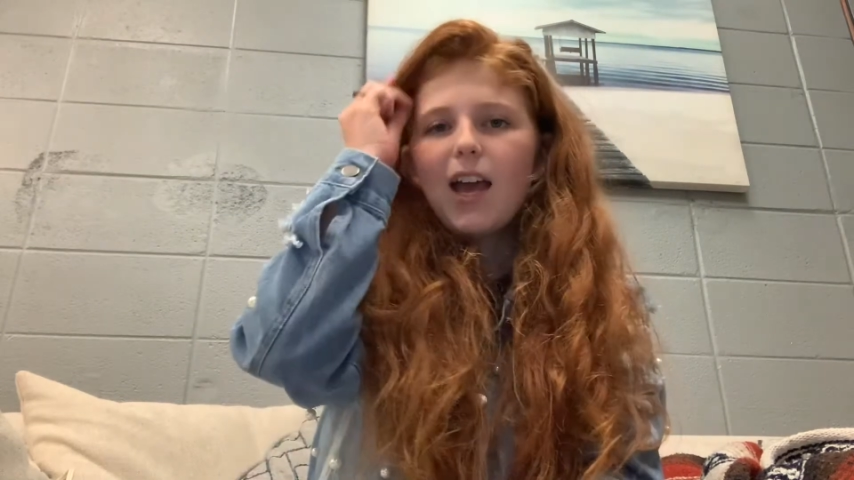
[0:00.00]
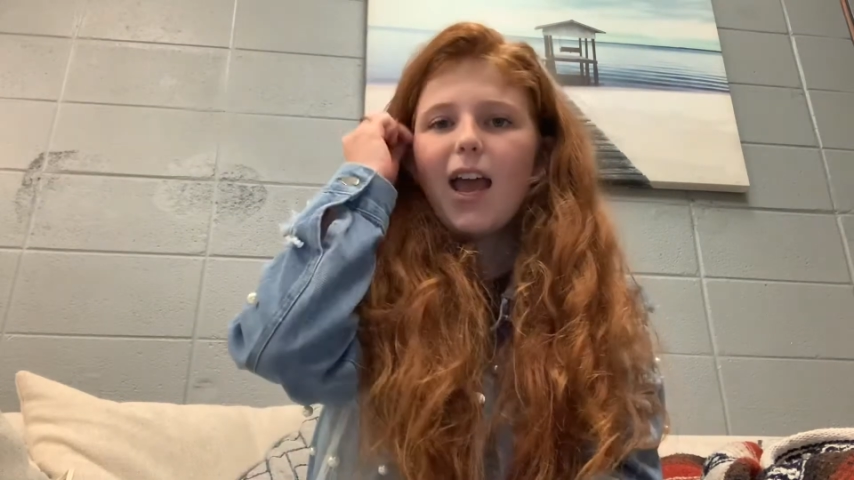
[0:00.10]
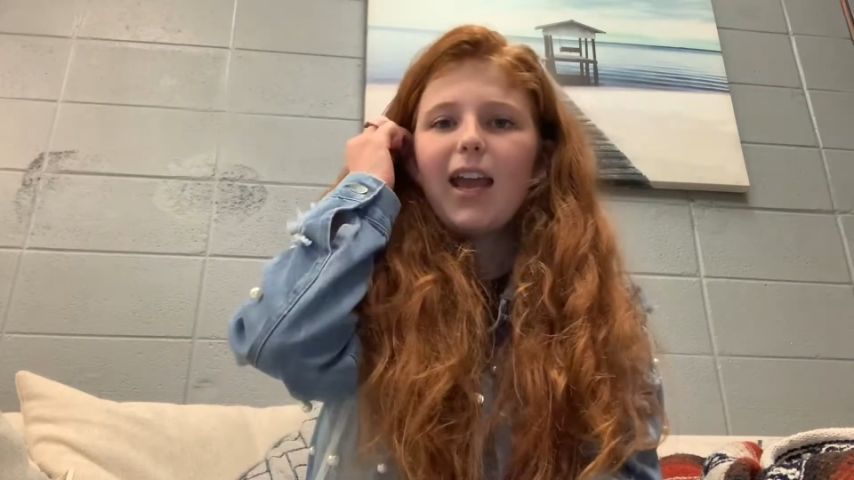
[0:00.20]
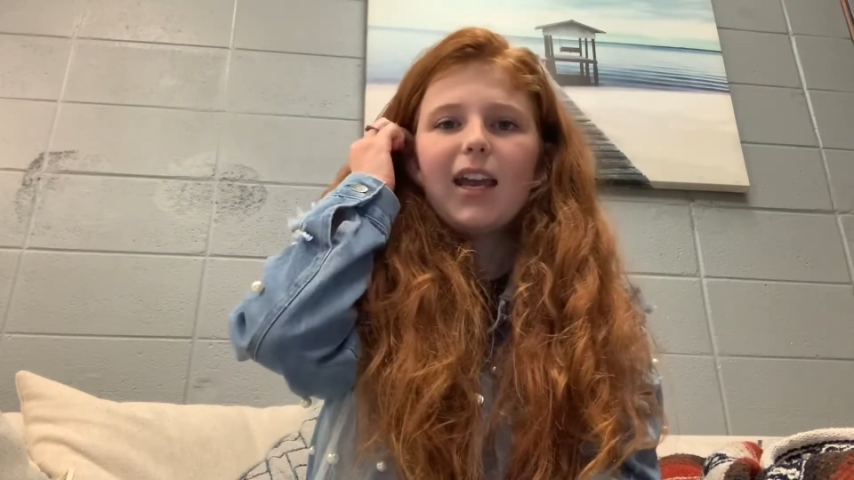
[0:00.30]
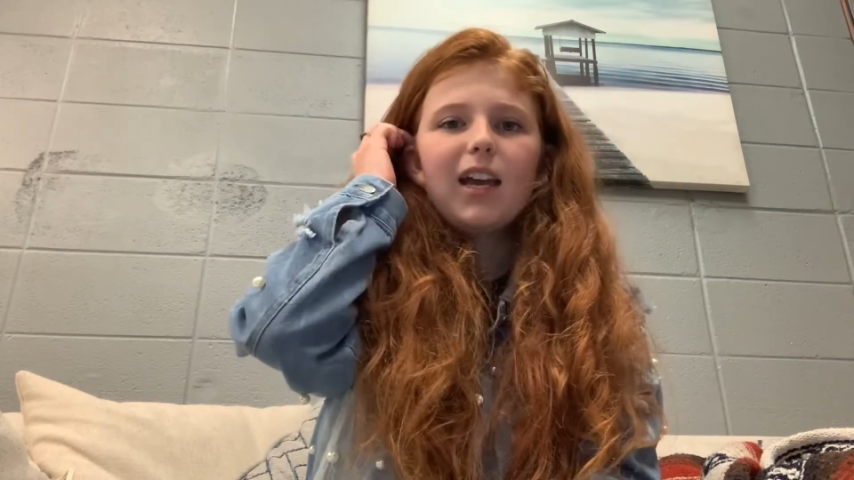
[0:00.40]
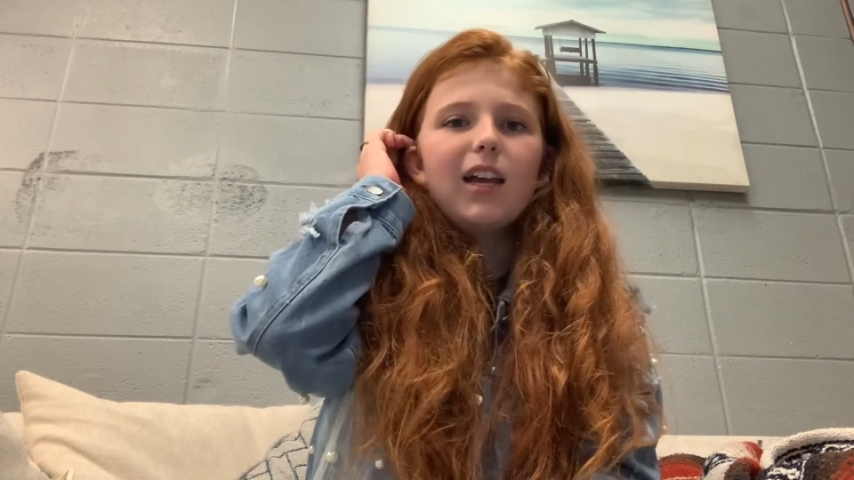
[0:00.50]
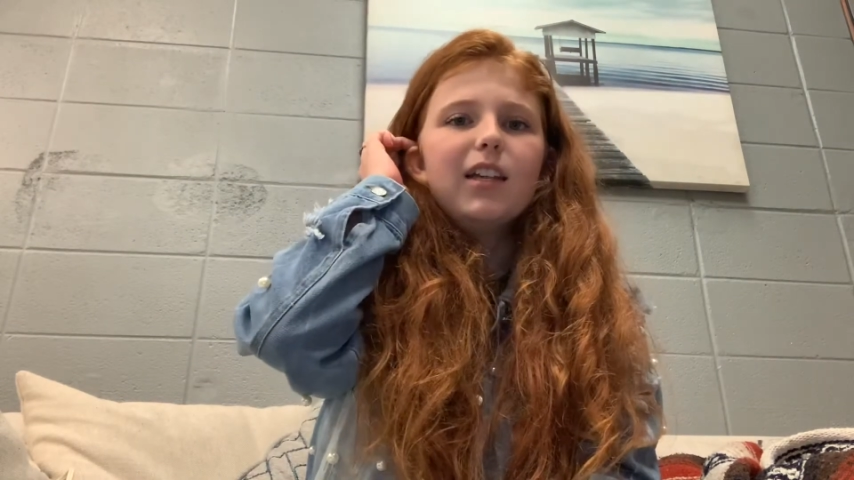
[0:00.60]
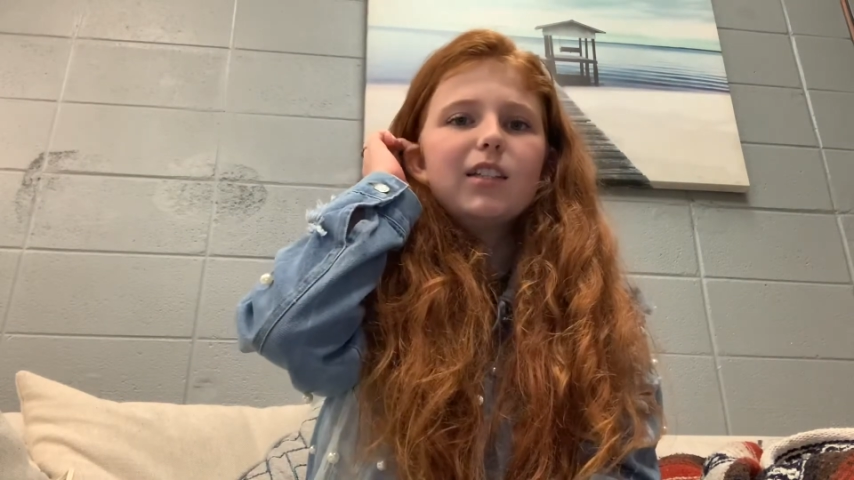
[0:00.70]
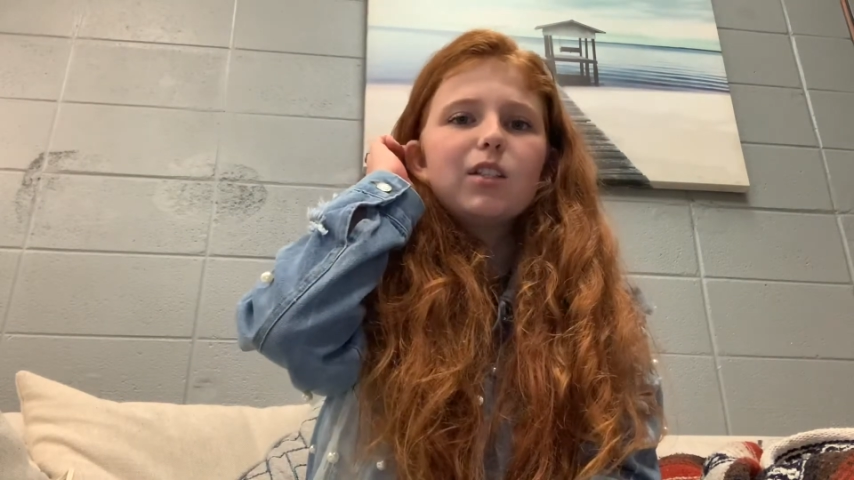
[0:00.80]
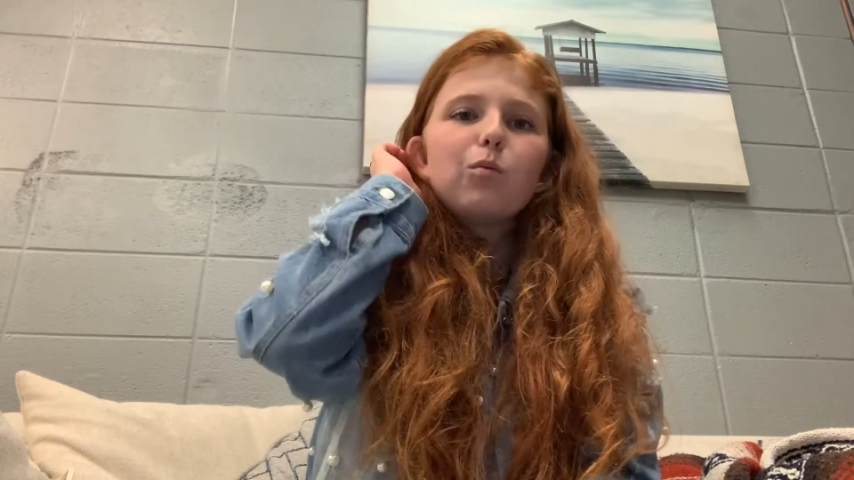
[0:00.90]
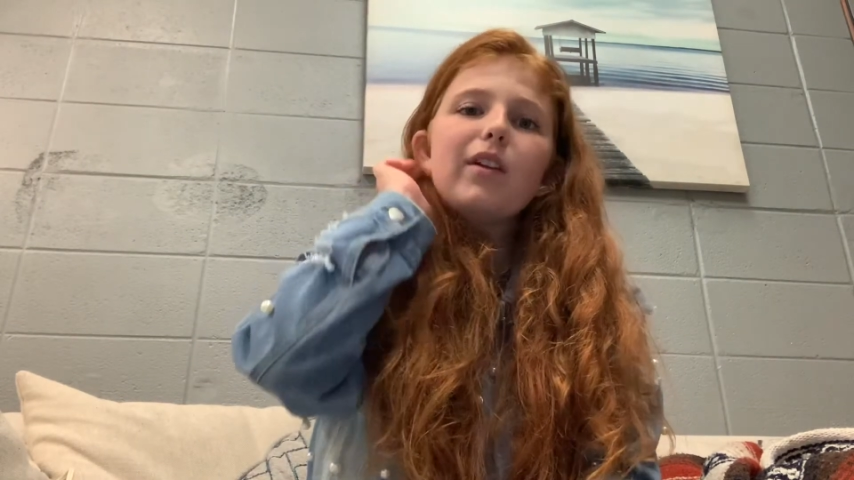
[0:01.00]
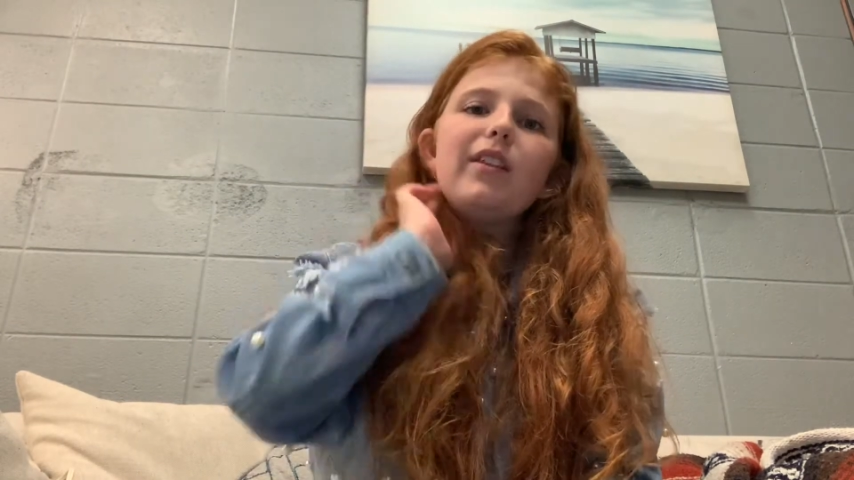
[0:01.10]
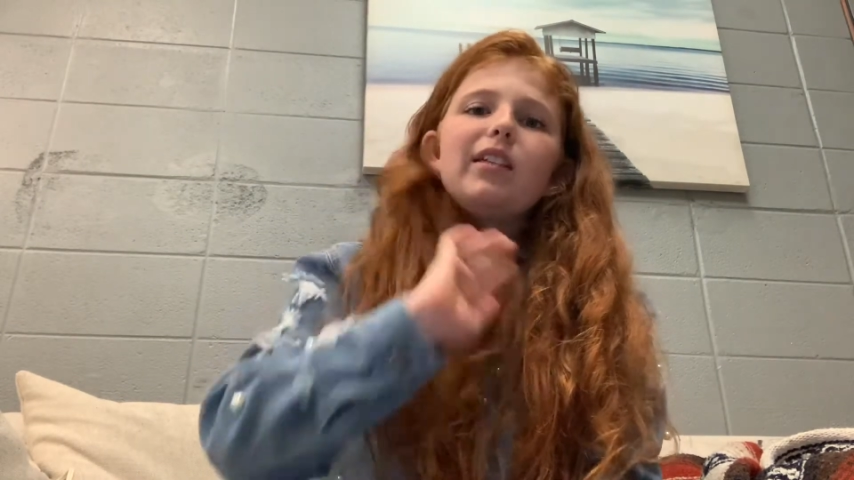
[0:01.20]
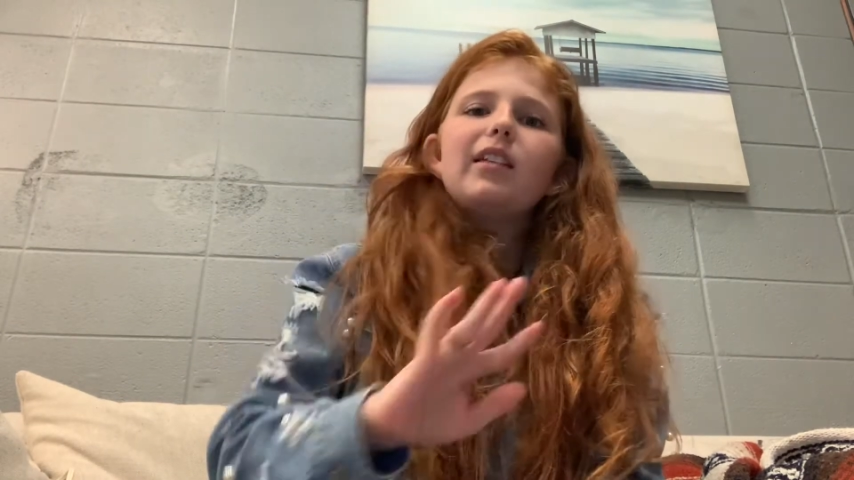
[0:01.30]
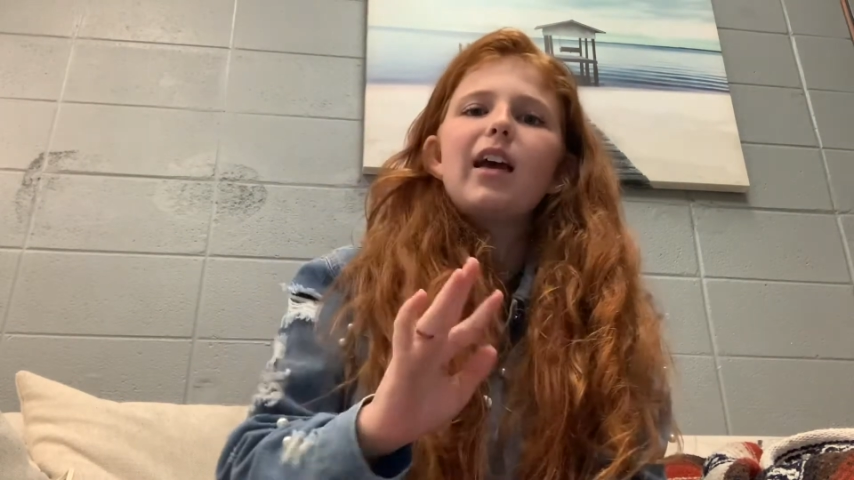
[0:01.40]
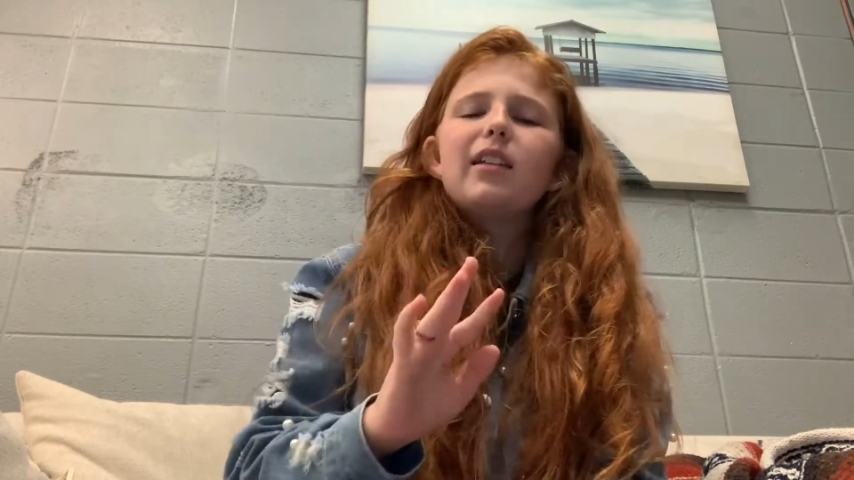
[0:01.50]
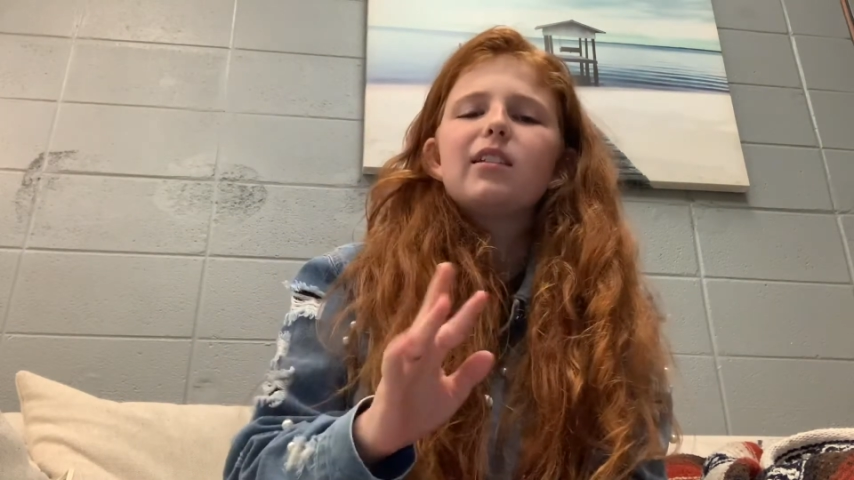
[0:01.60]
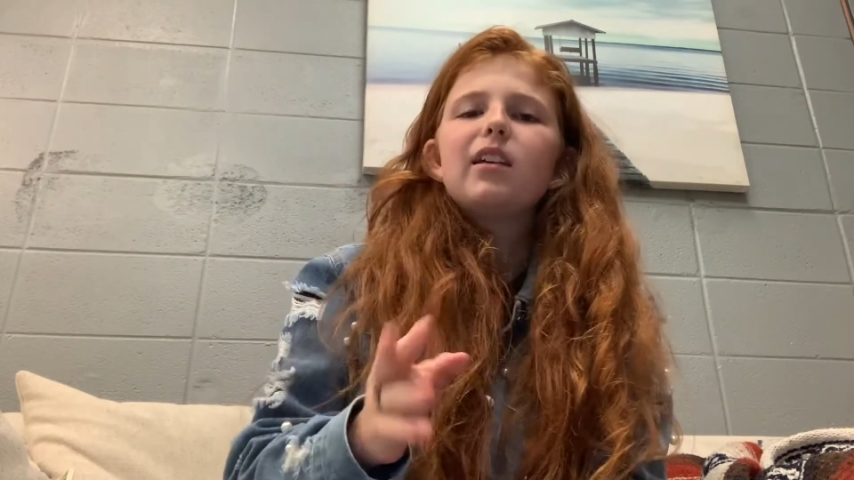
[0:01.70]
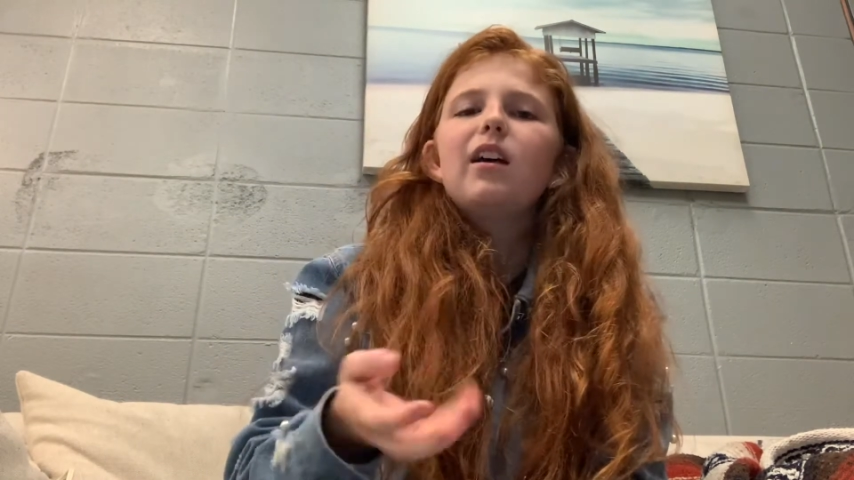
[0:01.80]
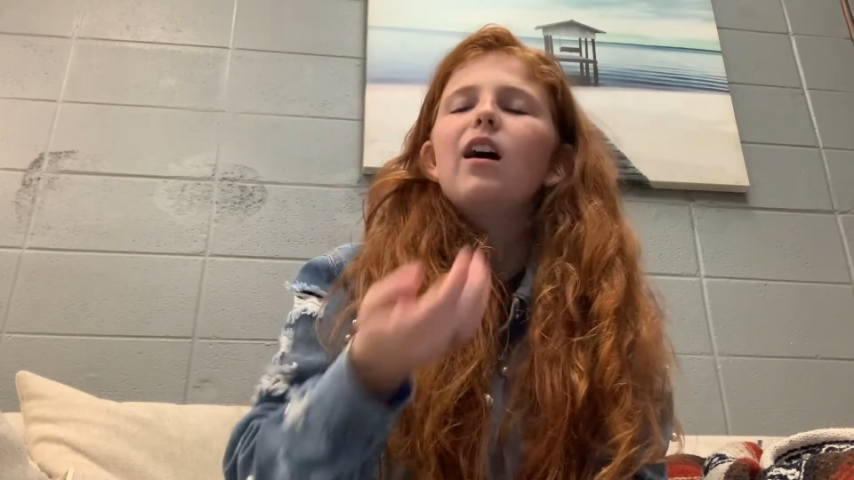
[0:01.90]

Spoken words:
and with these tests,